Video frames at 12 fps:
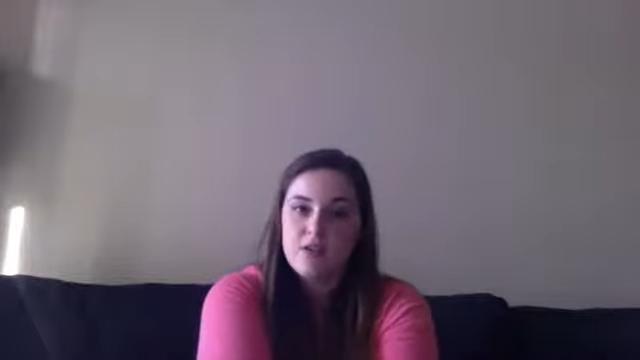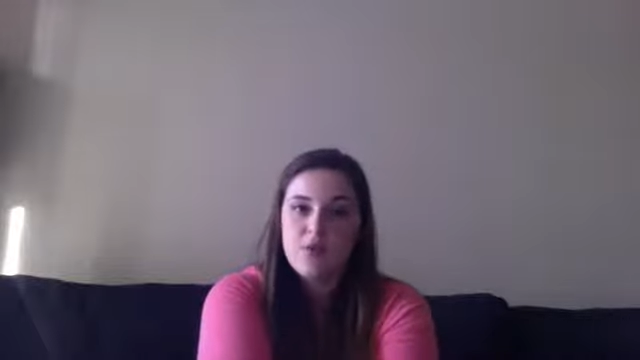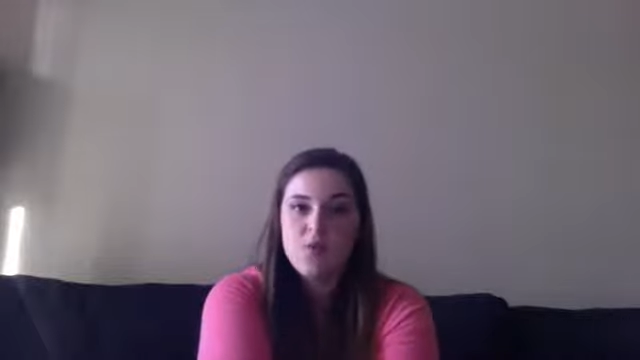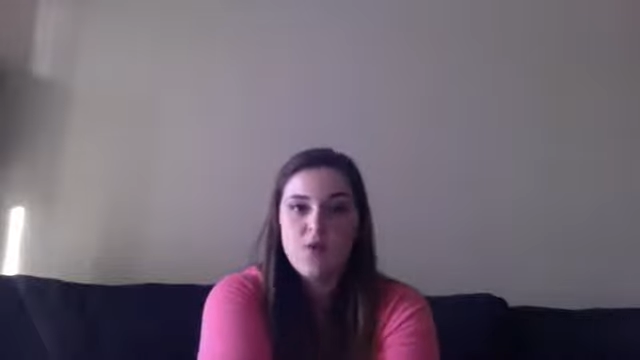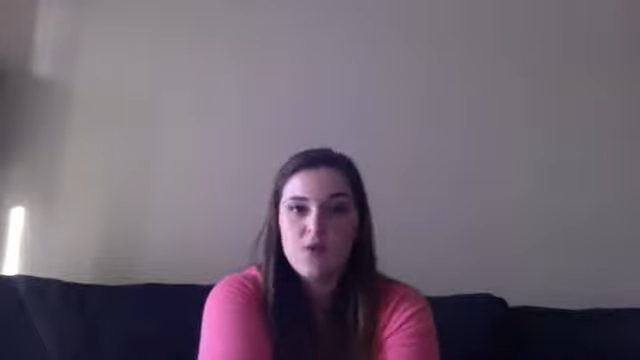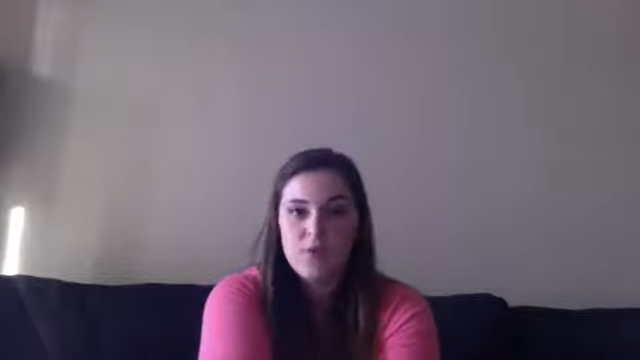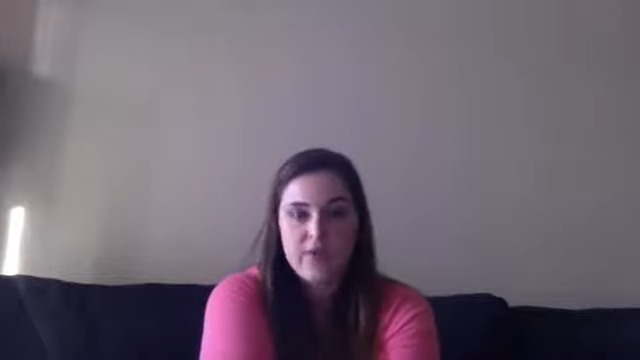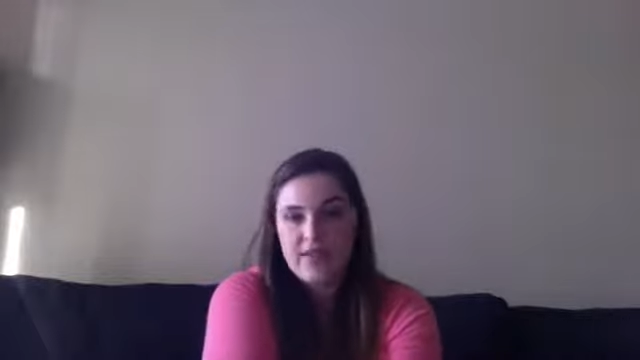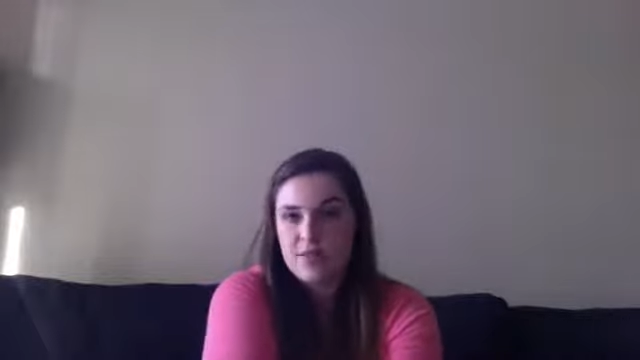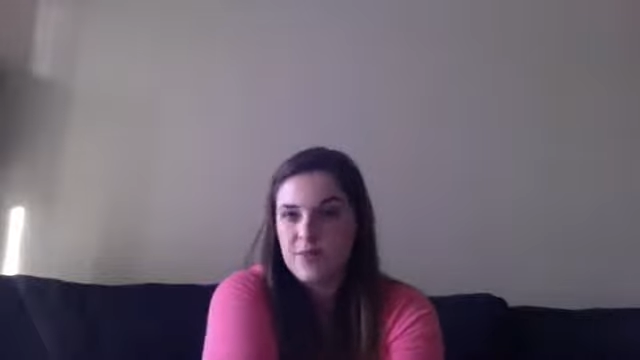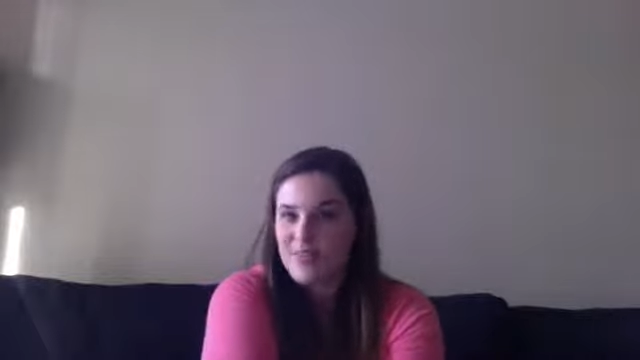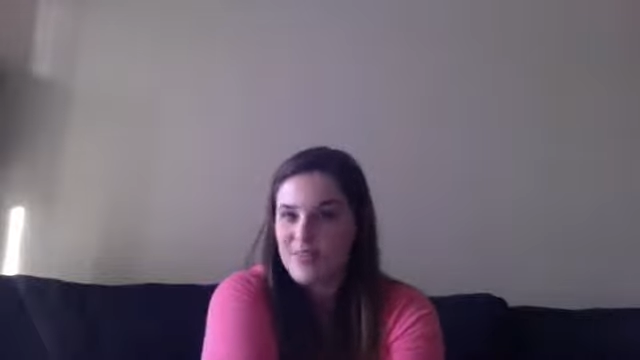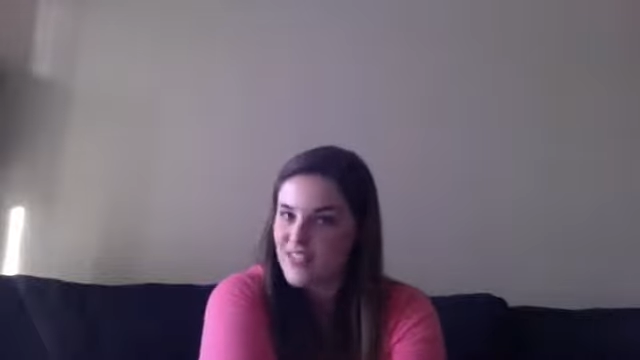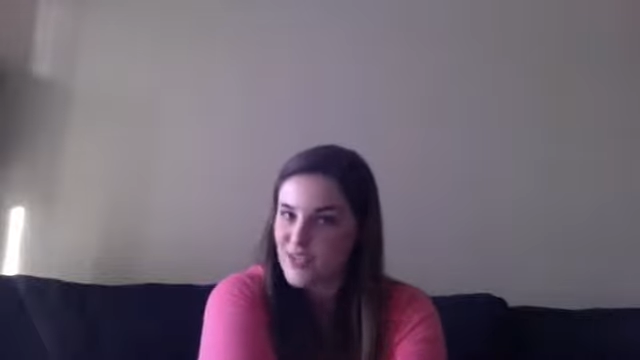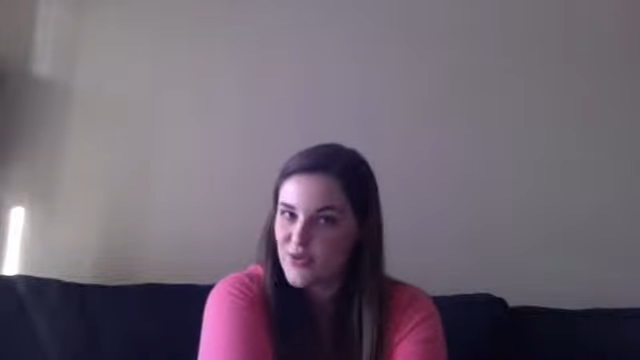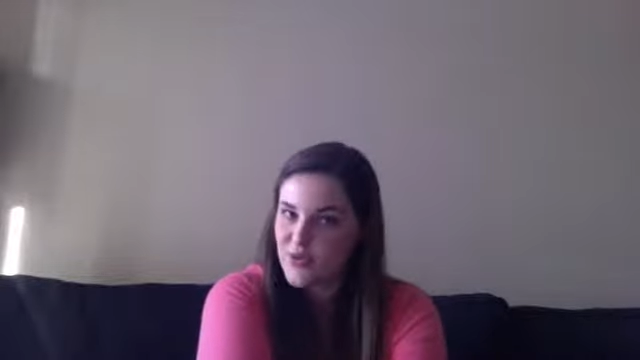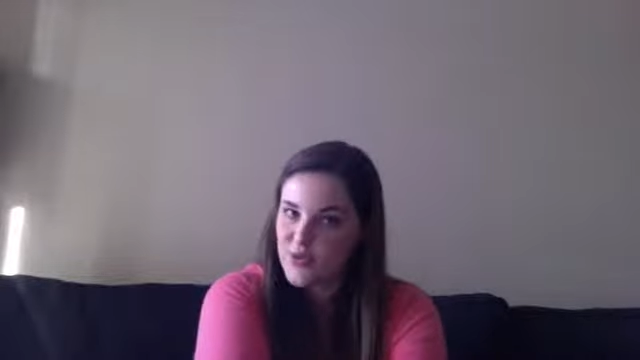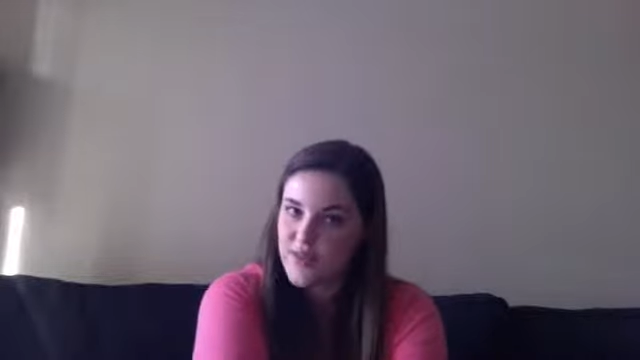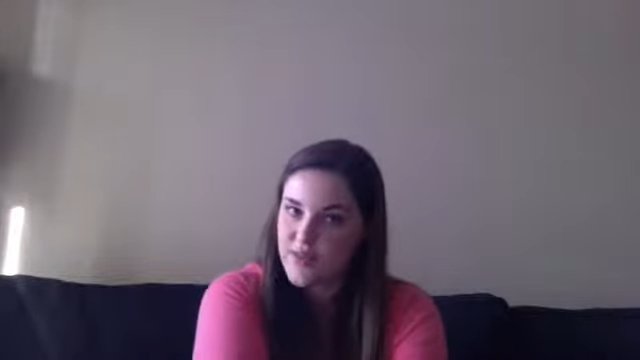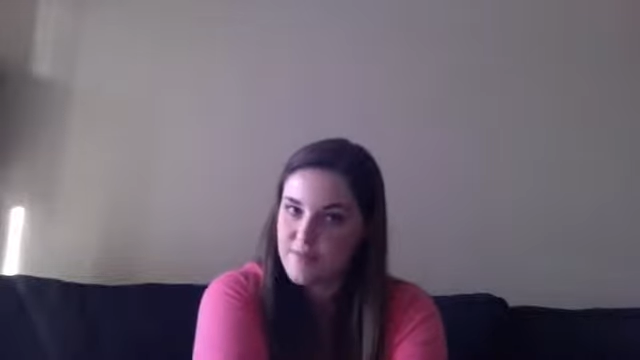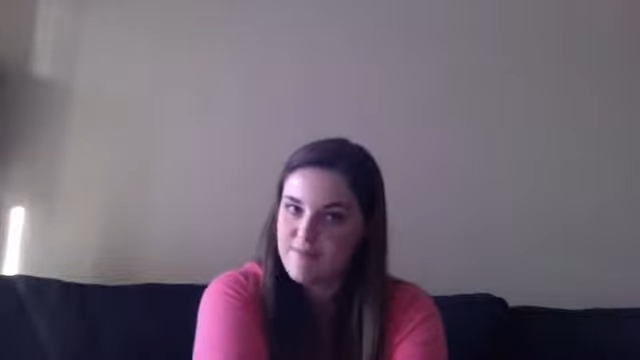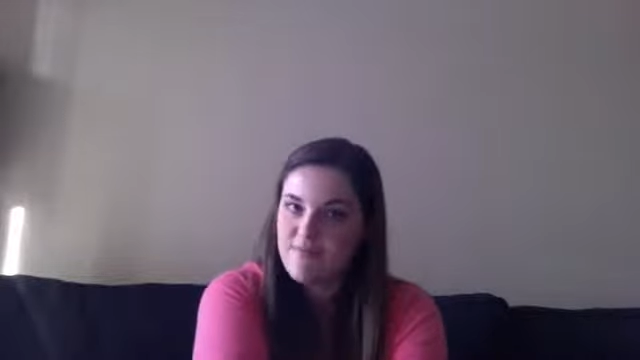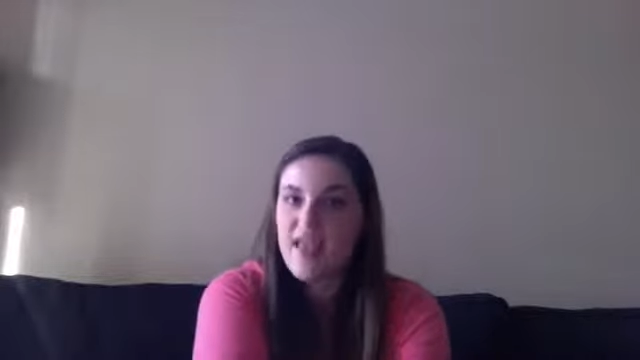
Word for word: you are reading the books that you enjoy them.